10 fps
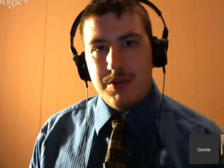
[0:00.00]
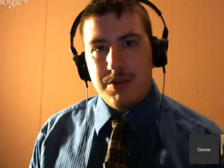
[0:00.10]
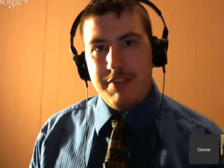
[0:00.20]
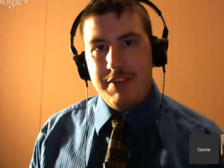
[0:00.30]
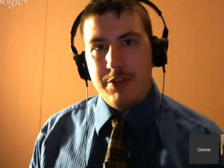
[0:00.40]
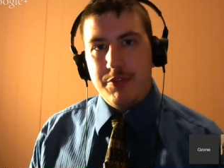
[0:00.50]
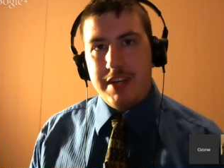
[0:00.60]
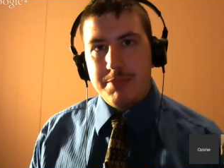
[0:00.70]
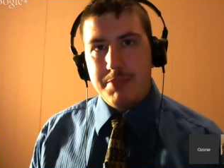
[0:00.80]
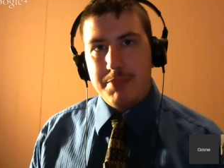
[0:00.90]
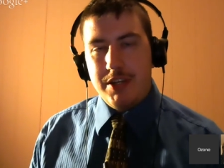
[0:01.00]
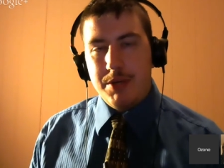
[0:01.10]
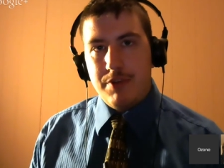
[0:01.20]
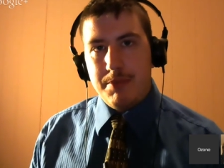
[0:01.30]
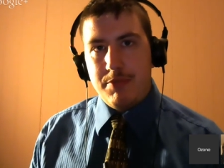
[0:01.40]
have either of you guys played
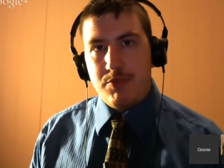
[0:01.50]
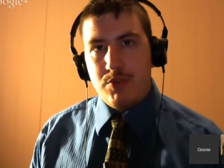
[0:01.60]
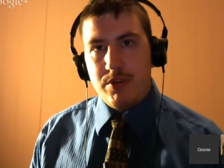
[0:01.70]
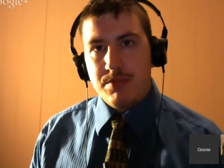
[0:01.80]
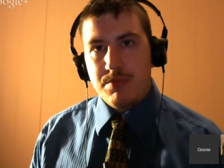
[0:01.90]
Homefront before?